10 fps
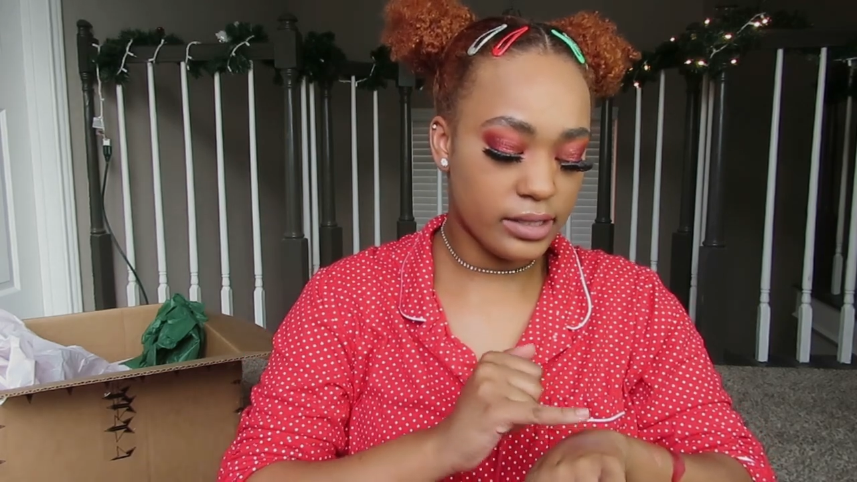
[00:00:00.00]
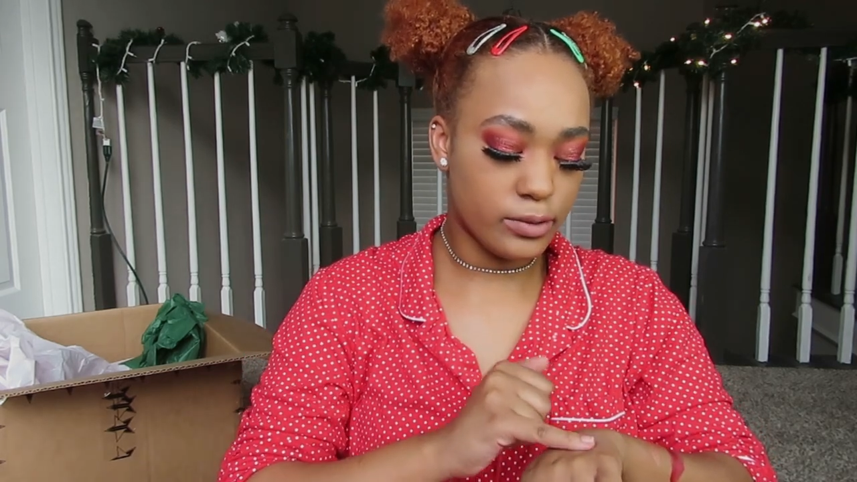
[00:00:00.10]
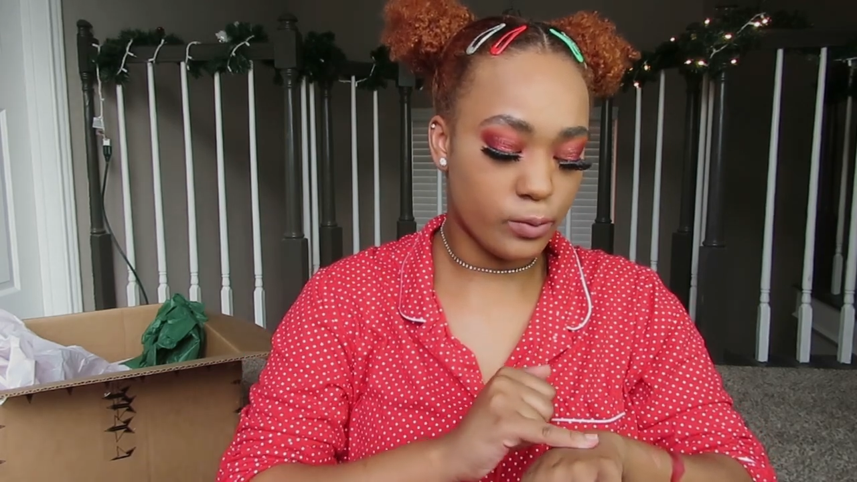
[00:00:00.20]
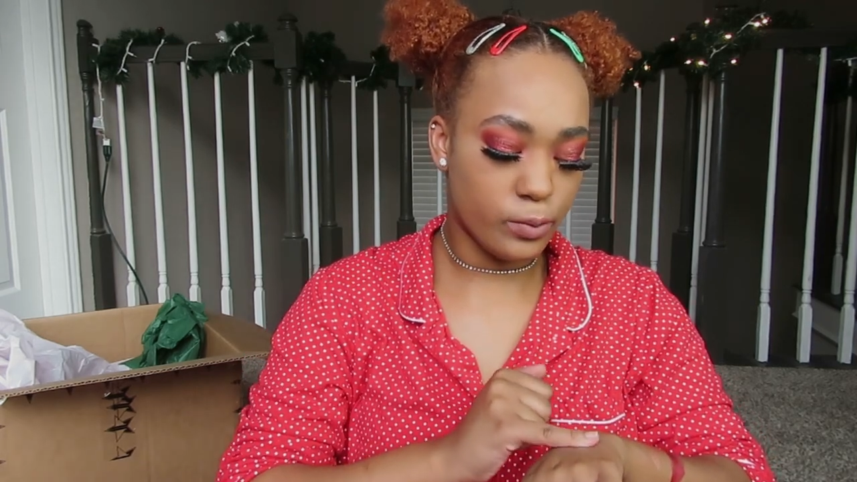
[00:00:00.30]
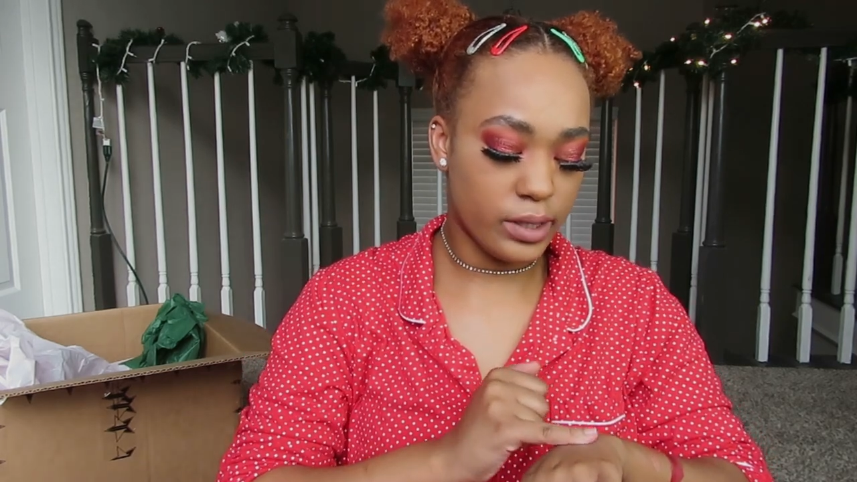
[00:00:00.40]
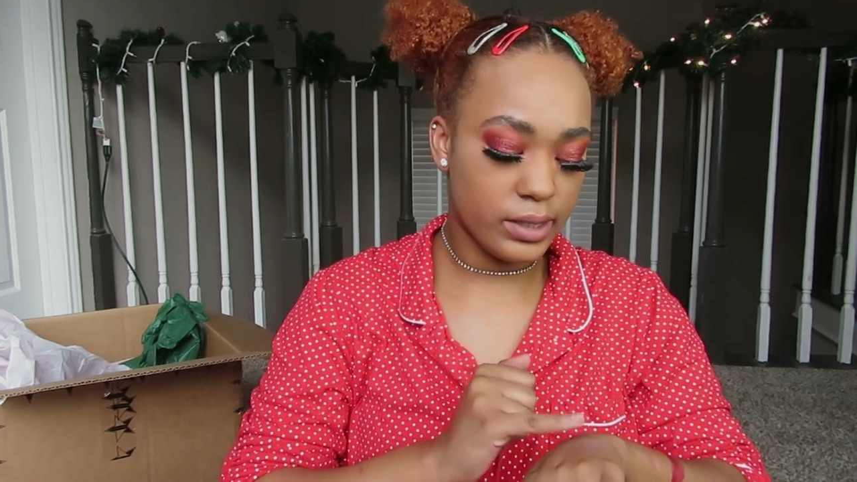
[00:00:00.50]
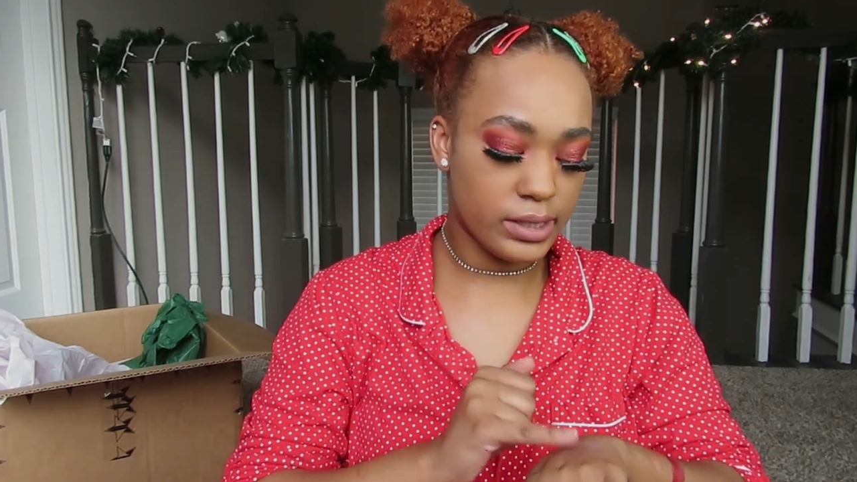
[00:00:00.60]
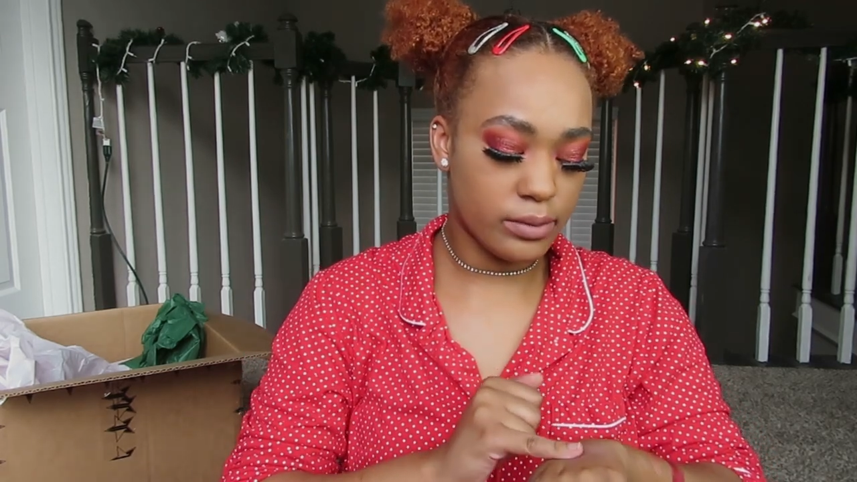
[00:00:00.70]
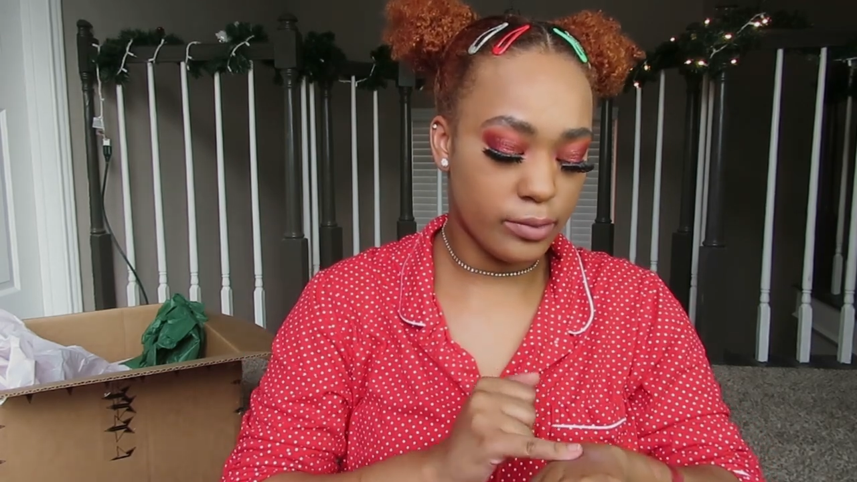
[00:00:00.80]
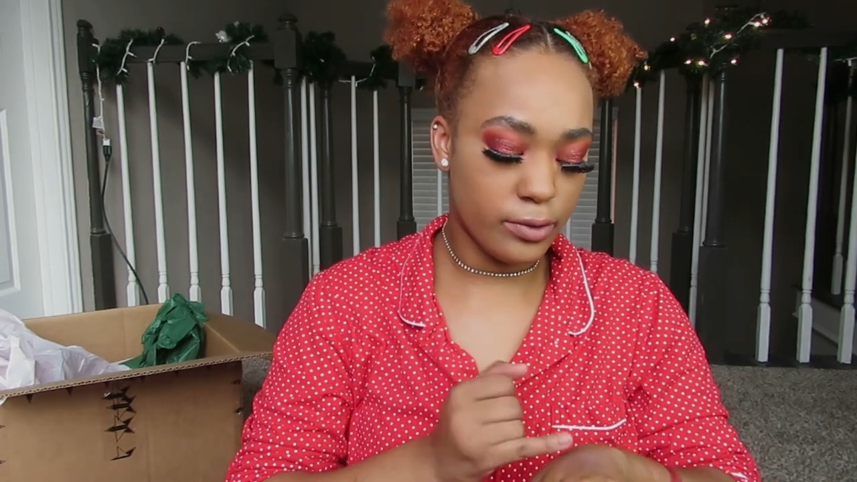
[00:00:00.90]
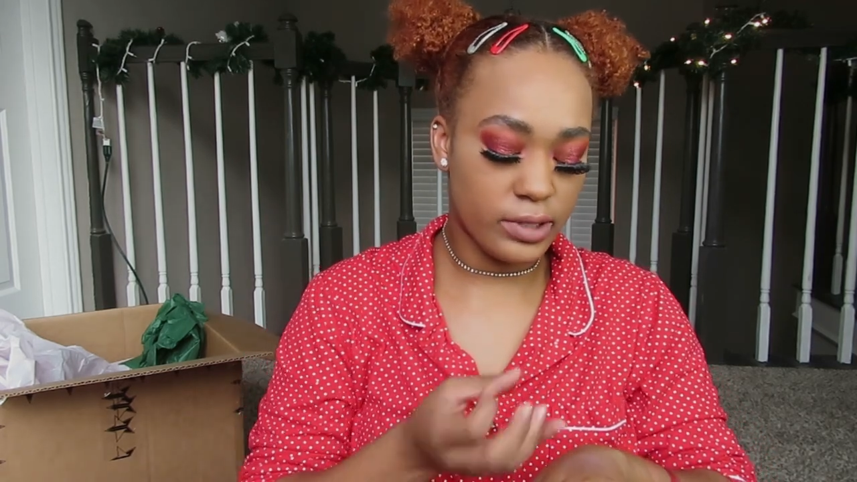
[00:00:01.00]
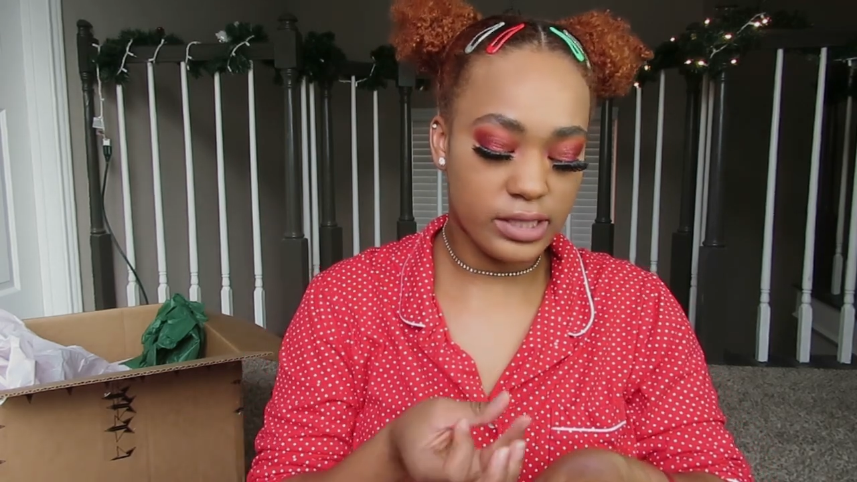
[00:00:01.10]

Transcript: it's really smooth.